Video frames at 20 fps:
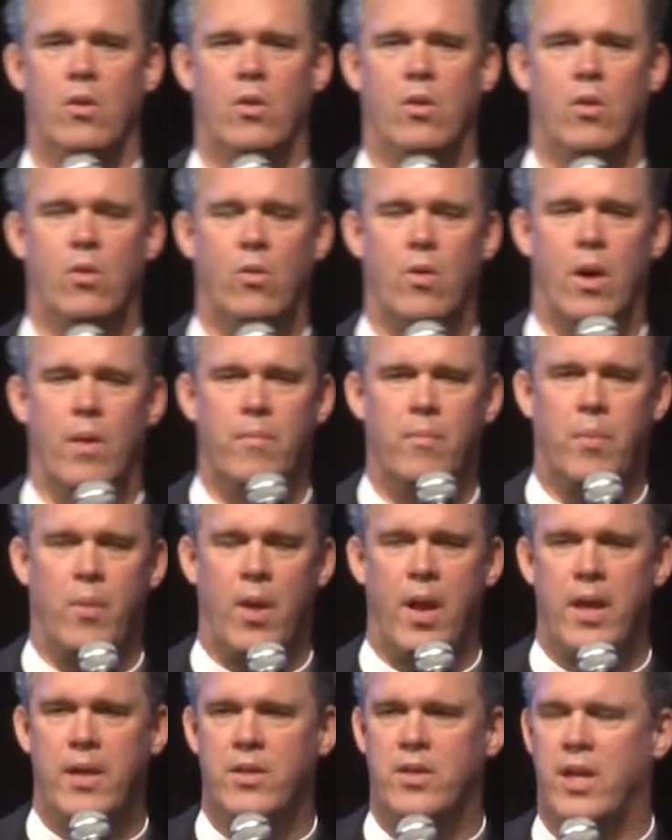who
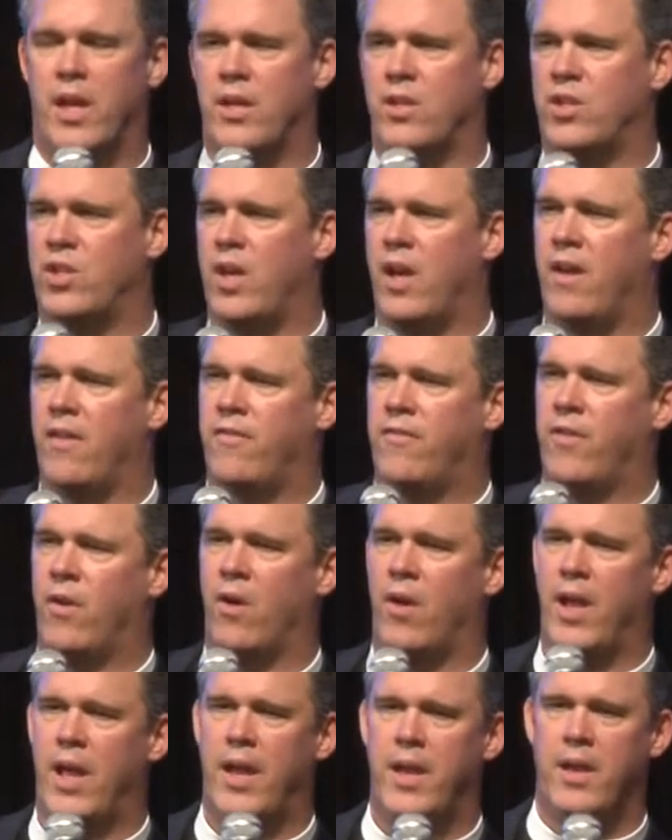Brent and Jeff
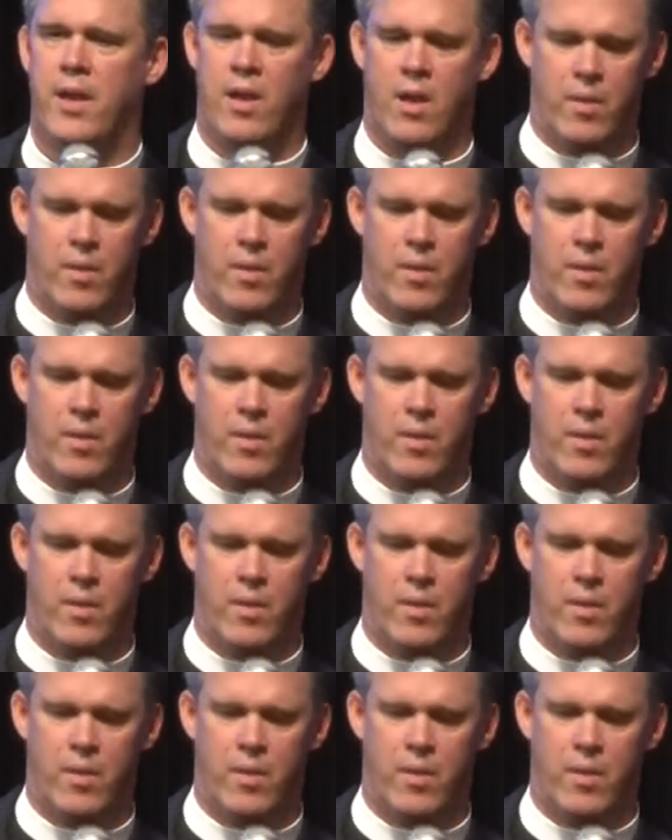are heading